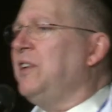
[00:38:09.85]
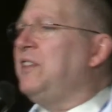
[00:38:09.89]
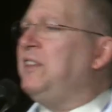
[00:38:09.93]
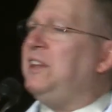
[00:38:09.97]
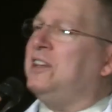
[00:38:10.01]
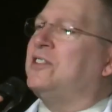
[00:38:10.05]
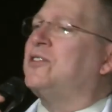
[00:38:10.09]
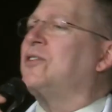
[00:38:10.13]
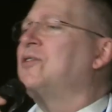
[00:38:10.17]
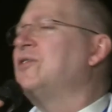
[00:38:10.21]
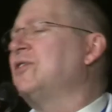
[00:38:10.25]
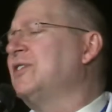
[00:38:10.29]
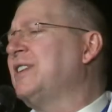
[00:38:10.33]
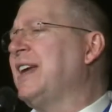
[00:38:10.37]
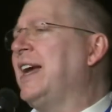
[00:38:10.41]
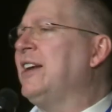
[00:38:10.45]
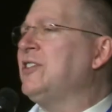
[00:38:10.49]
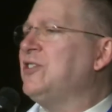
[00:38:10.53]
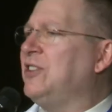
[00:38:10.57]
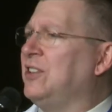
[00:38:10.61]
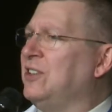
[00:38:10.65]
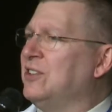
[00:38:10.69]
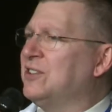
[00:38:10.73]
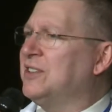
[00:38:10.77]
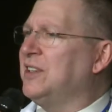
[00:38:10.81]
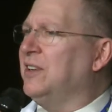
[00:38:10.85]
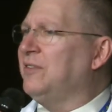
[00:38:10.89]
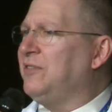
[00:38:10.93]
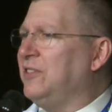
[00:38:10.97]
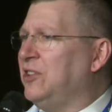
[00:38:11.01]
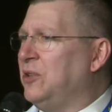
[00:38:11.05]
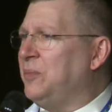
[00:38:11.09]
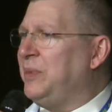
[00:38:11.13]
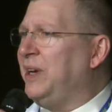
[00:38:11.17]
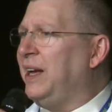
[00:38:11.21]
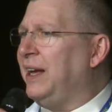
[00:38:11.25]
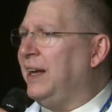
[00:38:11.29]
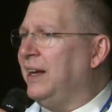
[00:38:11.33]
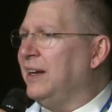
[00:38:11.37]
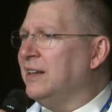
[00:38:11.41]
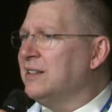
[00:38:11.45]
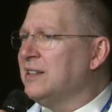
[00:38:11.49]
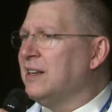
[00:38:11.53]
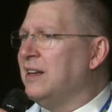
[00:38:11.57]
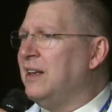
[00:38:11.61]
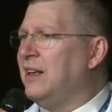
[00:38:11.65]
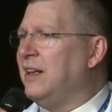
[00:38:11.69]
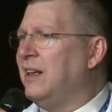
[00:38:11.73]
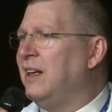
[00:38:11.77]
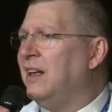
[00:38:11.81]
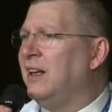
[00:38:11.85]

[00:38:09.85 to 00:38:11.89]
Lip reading: He thinks you're stashing stuff in the bags."